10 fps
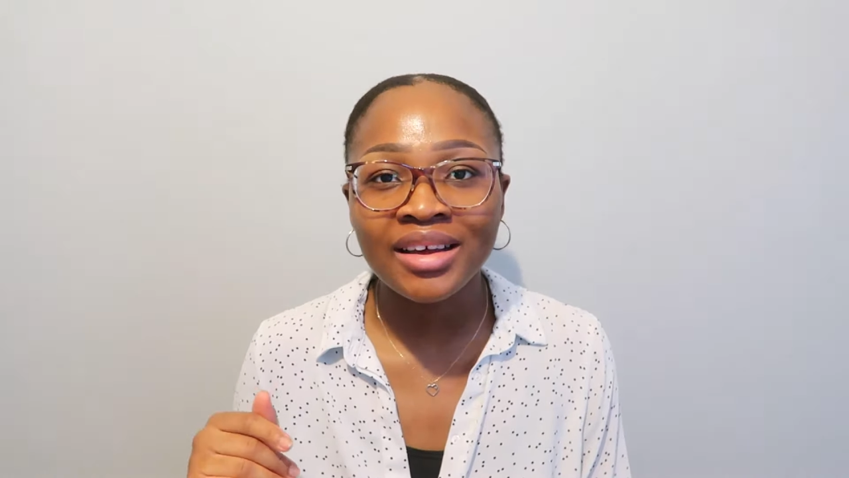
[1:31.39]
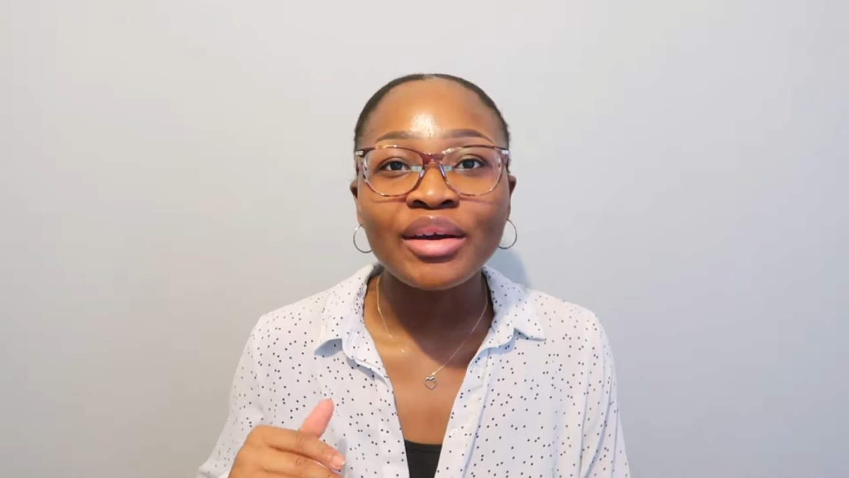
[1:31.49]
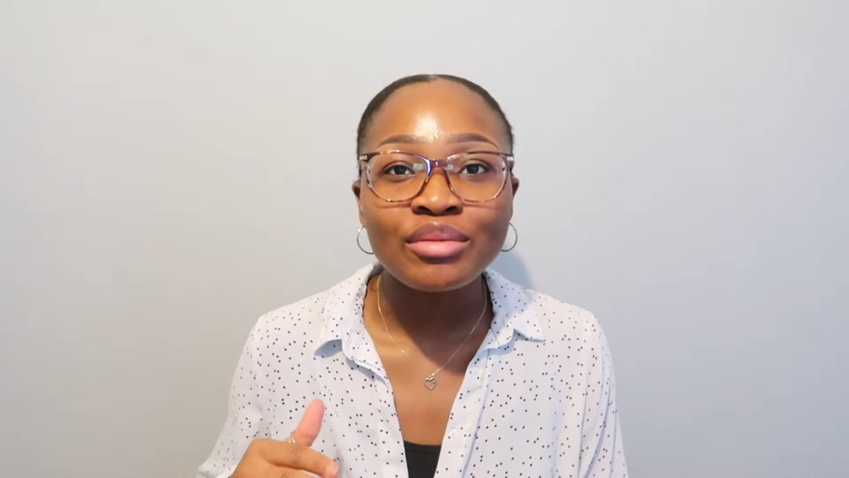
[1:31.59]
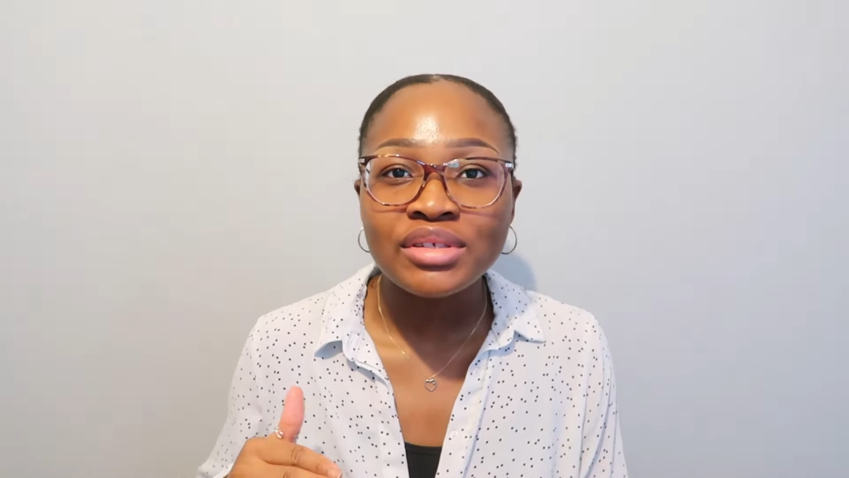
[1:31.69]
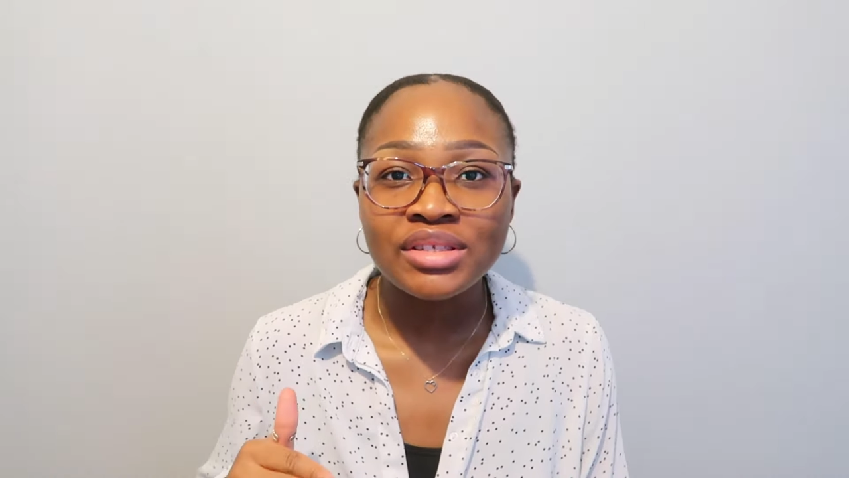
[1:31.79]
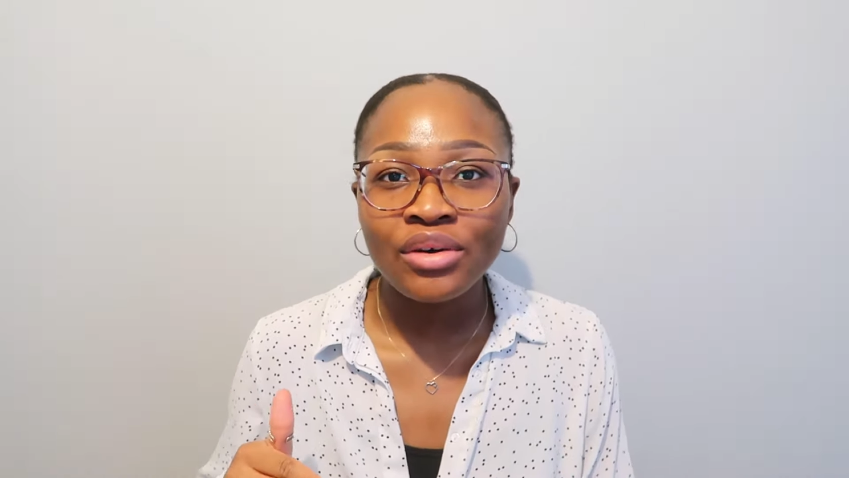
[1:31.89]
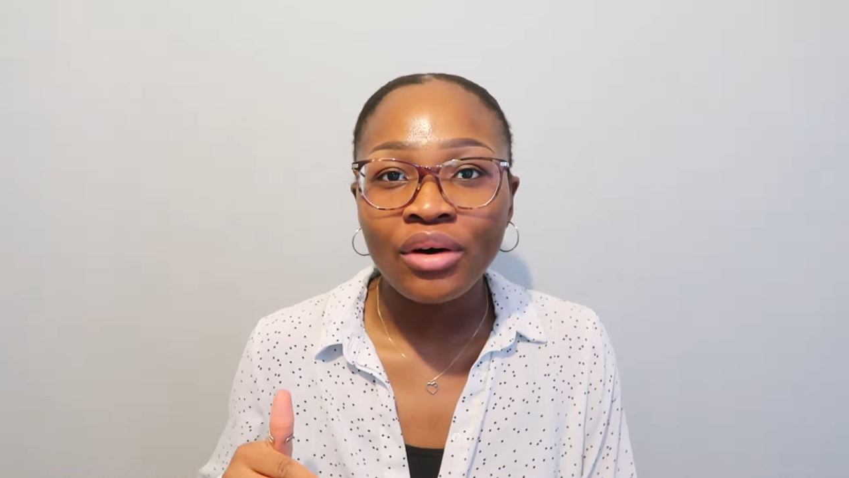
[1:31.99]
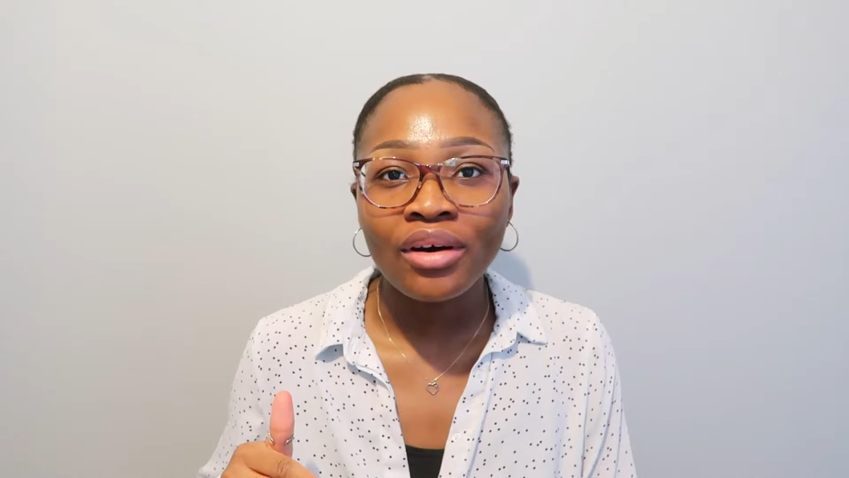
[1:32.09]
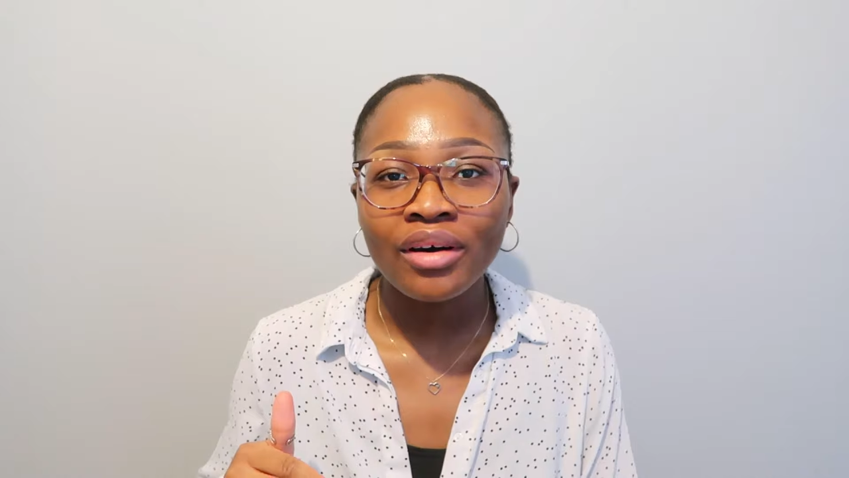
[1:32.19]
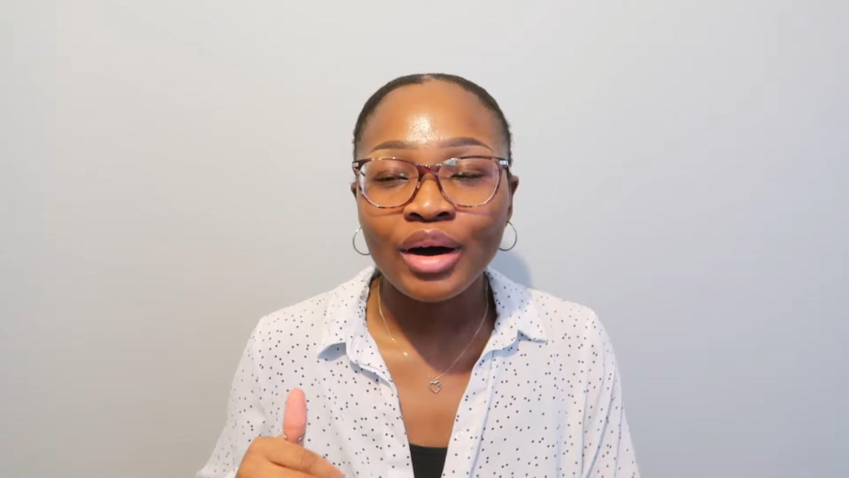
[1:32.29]
It was
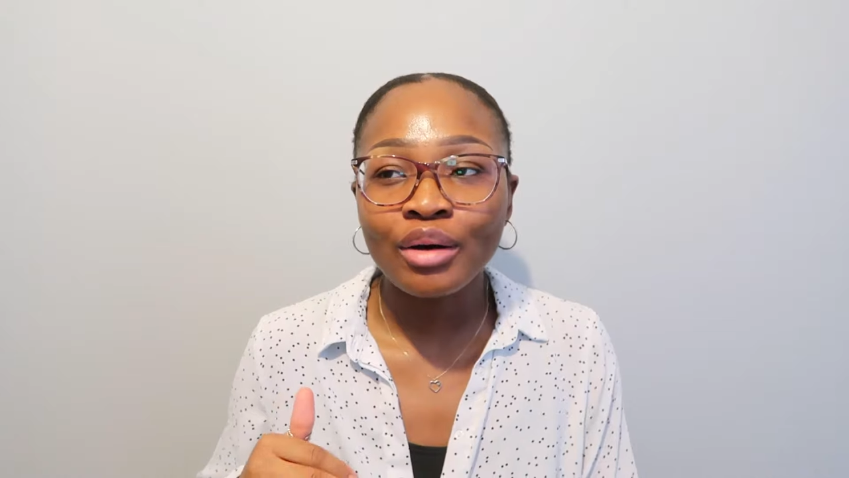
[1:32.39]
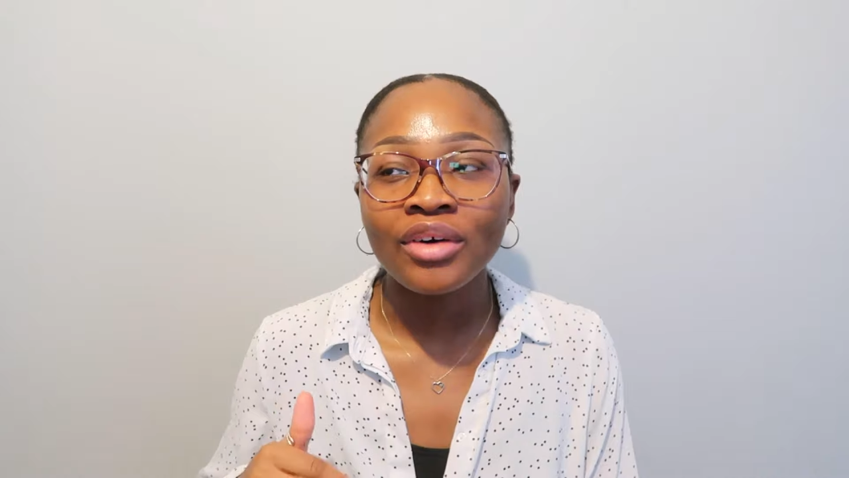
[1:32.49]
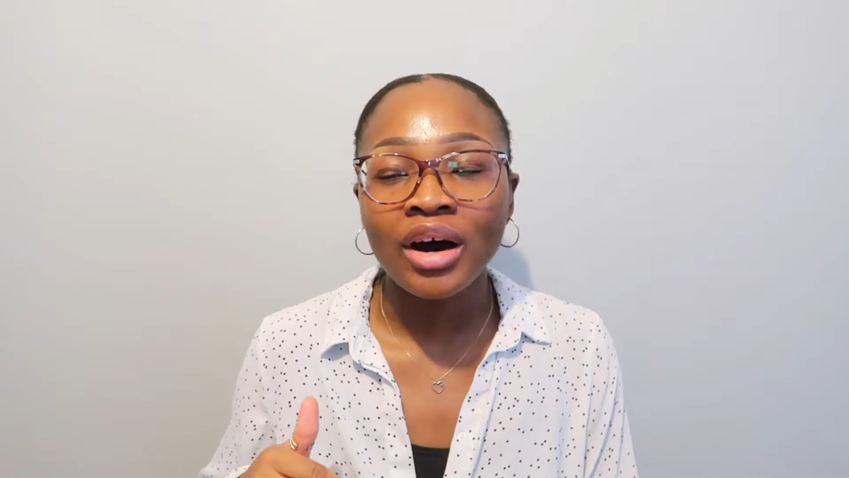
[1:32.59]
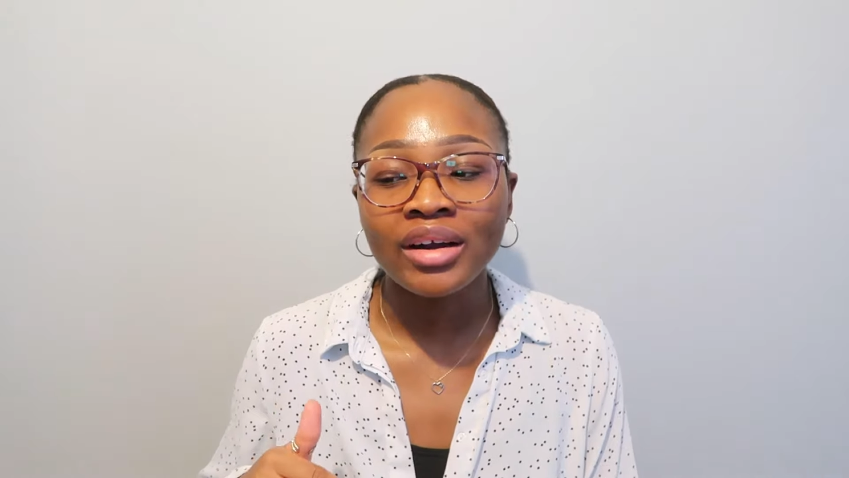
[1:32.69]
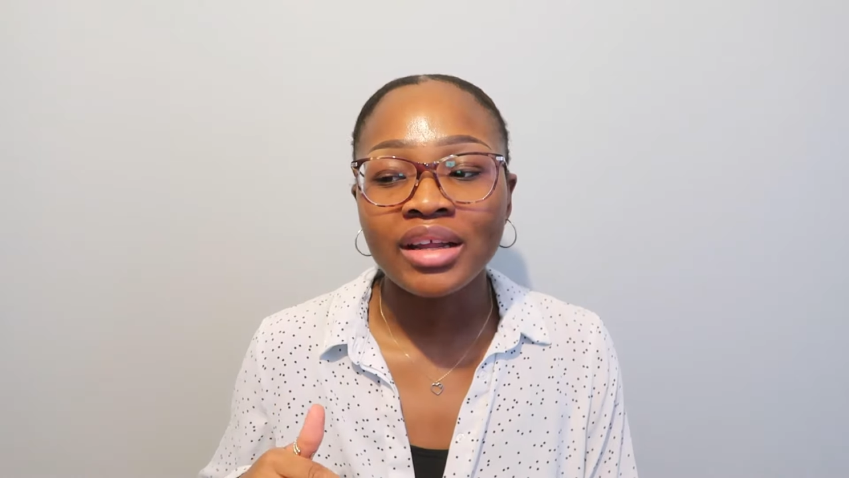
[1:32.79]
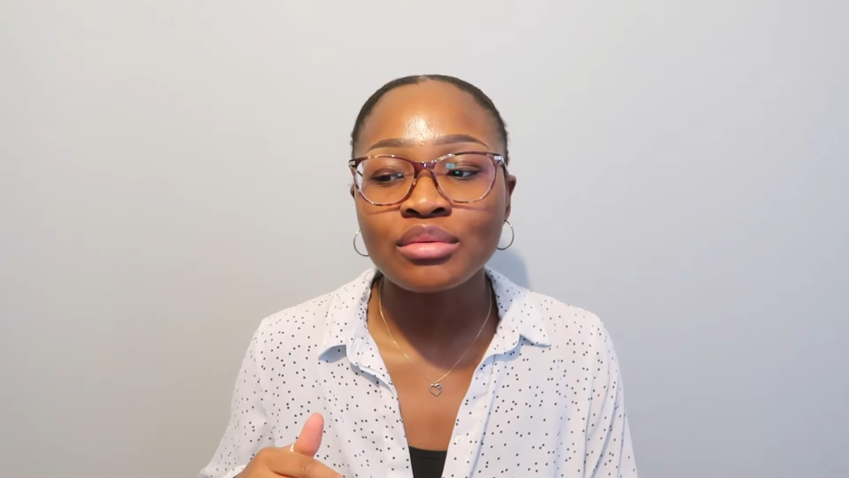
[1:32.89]
not fun.